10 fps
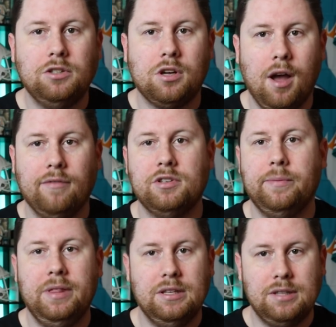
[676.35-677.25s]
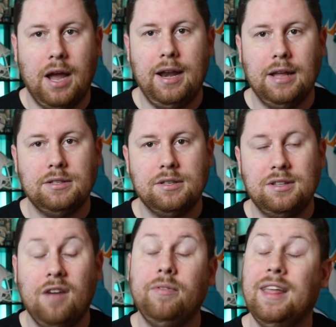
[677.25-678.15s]
to cover some of these tight ends and
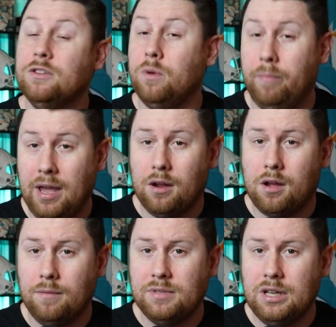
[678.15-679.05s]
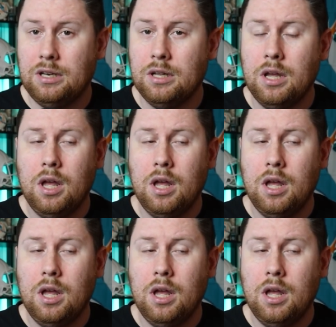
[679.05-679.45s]
stuff, and that's where Baker comes in.